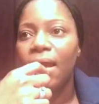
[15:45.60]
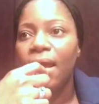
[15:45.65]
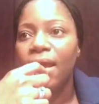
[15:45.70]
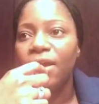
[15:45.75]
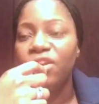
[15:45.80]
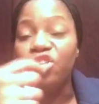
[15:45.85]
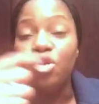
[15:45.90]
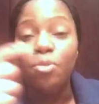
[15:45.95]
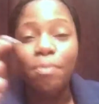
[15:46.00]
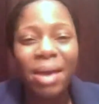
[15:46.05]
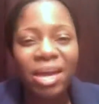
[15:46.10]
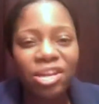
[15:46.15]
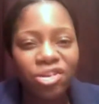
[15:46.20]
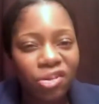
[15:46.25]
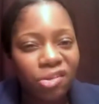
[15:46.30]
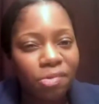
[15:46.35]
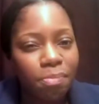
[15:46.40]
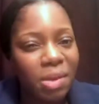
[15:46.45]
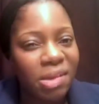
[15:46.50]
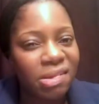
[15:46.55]
You may
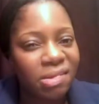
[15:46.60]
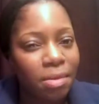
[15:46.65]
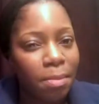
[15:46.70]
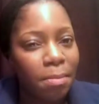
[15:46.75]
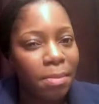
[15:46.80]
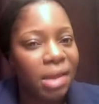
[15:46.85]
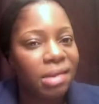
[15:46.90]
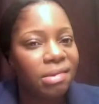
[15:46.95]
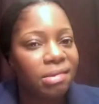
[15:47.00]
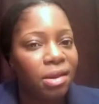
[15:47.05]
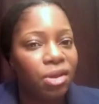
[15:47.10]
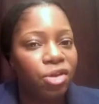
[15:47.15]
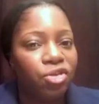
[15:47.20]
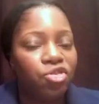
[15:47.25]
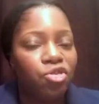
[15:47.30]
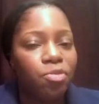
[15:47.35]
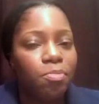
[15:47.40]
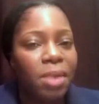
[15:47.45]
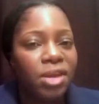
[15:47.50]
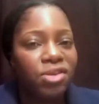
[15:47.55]
just miss the
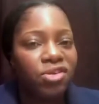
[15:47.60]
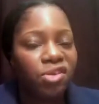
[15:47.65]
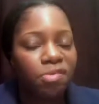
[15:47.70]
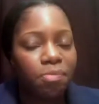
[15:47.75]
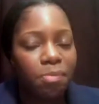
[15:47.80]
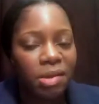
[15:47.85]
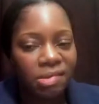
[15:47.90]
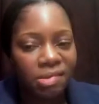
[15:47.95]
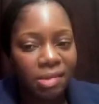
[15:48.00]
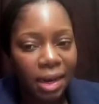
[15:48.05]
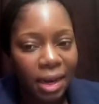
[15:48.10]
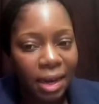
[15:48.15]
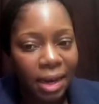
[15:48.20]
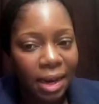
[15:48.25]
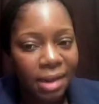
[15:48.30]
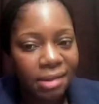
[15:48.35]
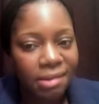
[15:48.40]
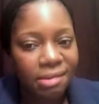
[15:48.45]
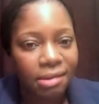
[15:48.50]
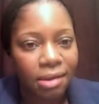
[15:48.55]
message. You may just miss the
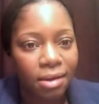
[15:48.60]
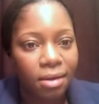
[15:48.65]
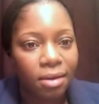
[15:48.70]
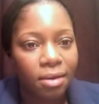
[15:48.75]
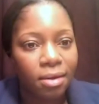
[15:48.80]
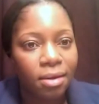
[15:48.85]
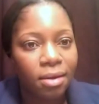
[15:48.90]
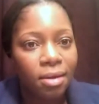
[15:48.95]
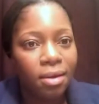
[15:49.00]
lesson